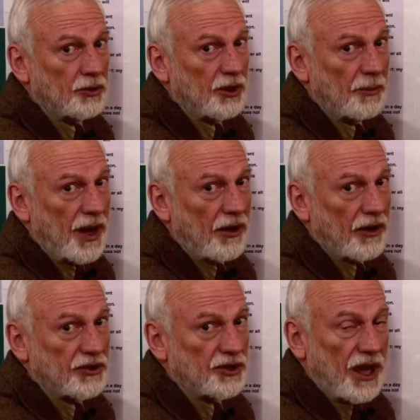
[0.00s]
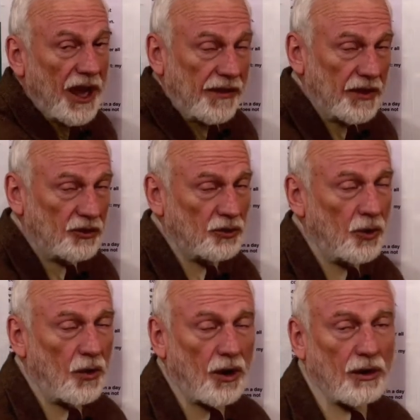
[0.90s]
to the marriage, and the
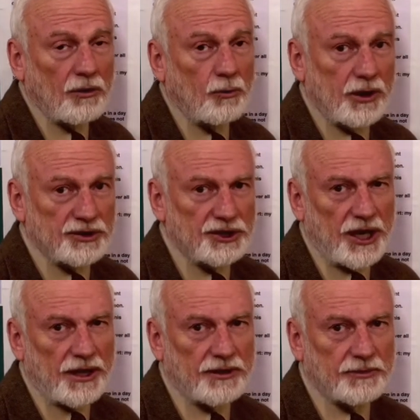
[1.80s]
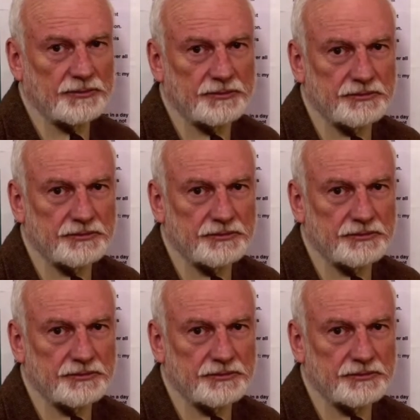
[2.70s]
door was shut.